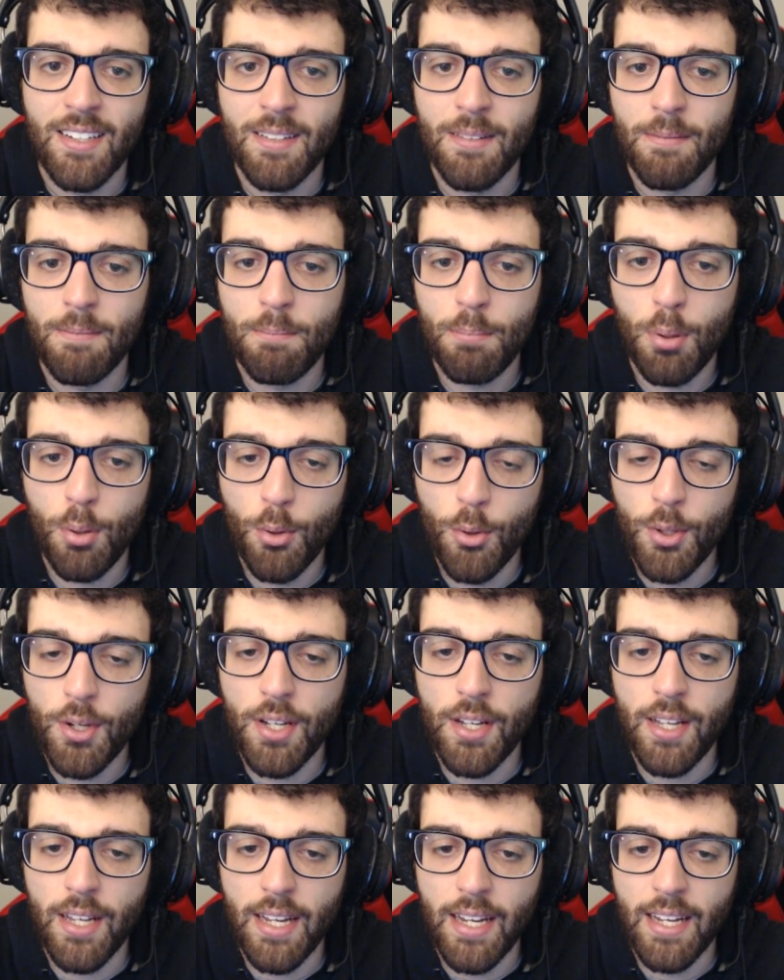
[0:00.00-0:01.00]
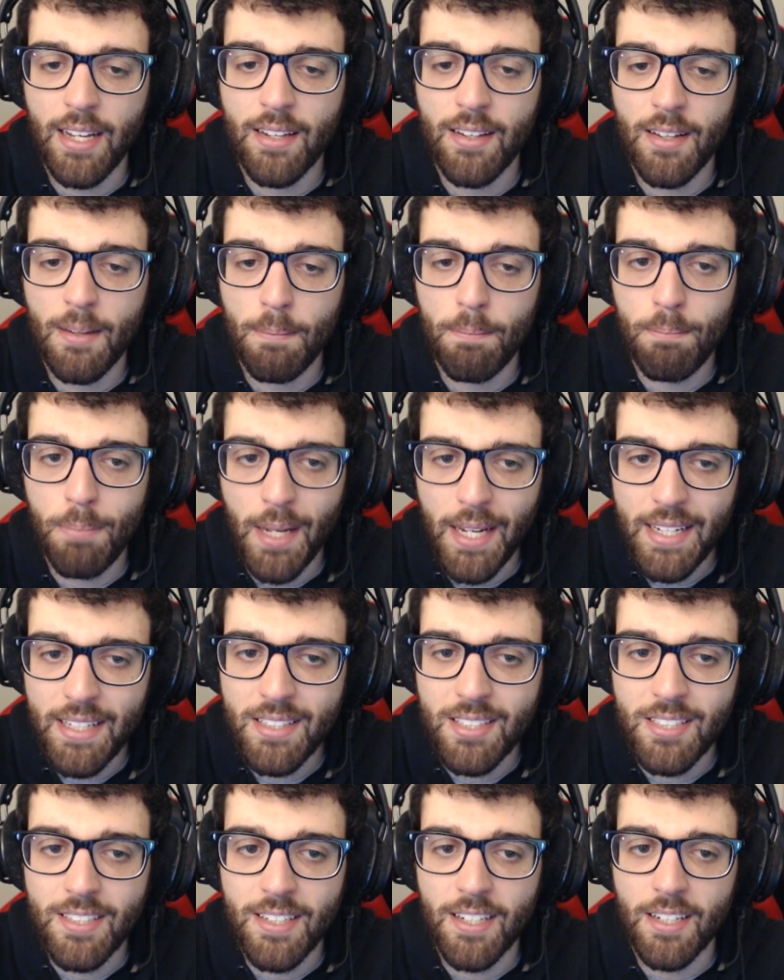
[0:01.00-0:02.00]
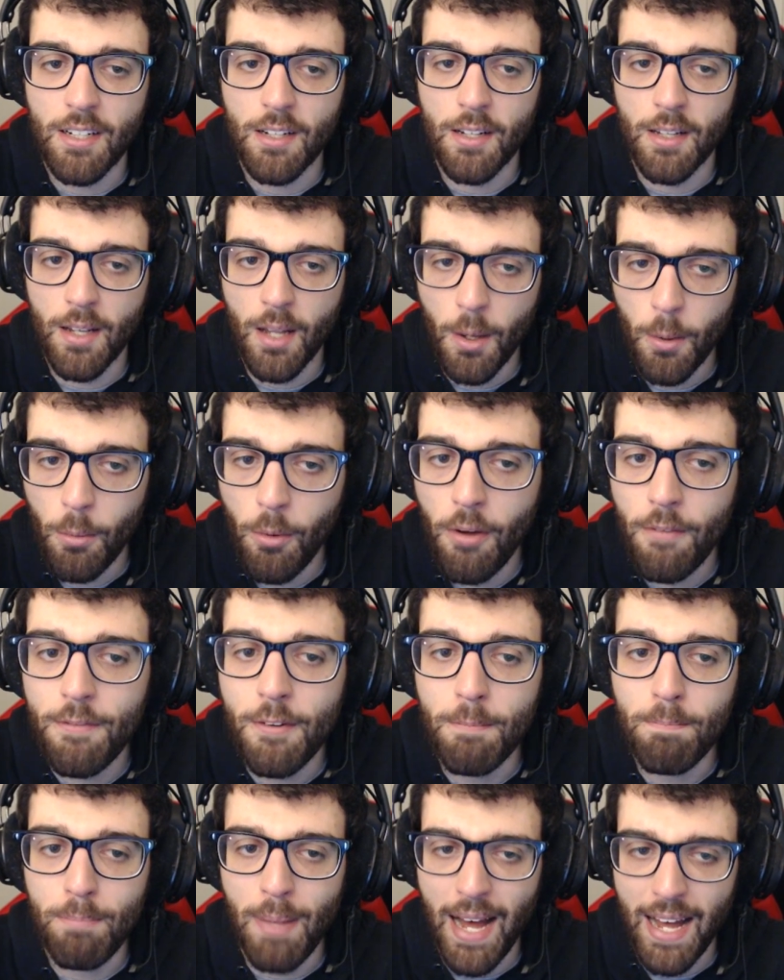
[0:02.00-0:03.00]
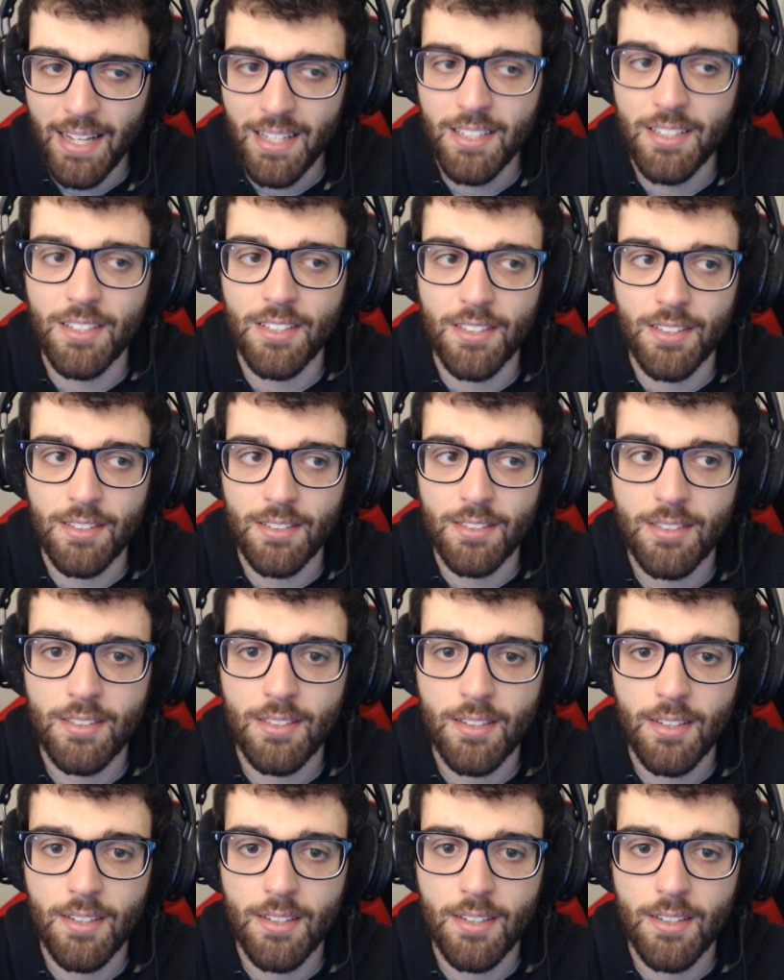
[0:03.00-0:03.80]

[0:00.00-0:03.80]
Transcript: put it in the B tier, lower than Paladins.